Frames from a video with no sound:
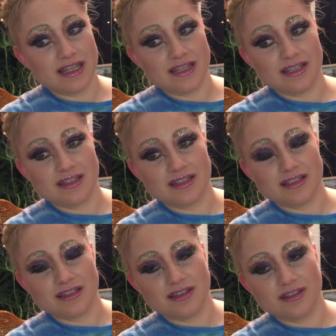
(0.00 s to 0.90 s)
least
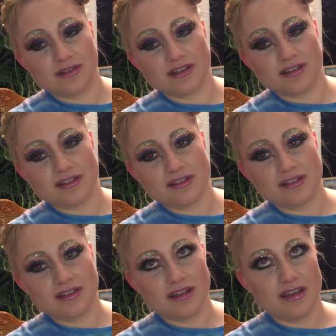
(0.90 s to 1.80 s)
you can